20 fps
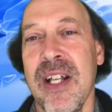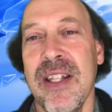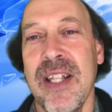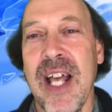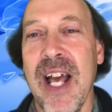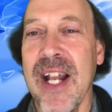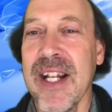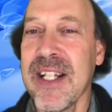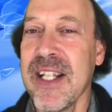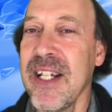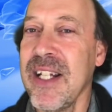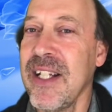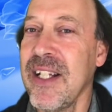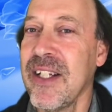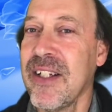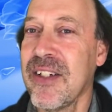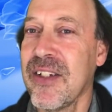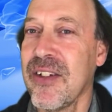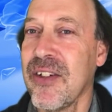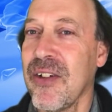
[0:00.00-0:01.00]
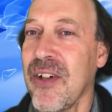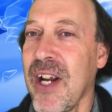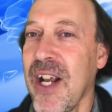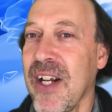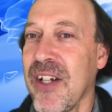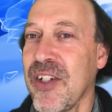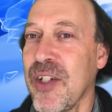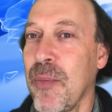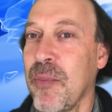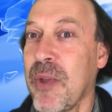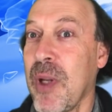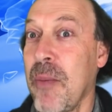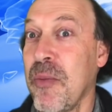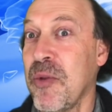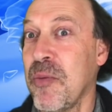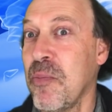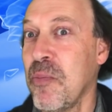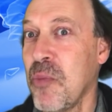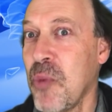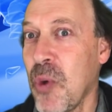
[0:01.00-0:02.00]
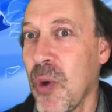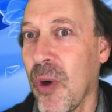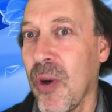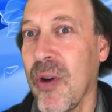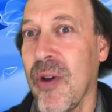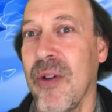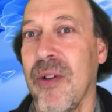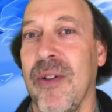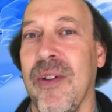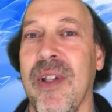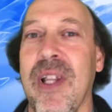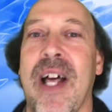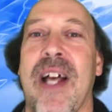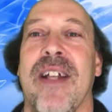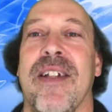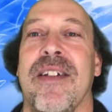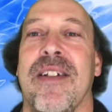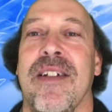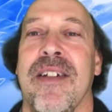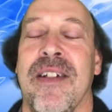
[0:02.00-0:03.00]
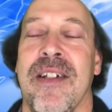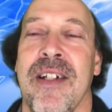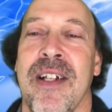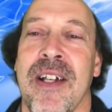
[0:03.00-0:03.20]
that can interact sometimes more or less.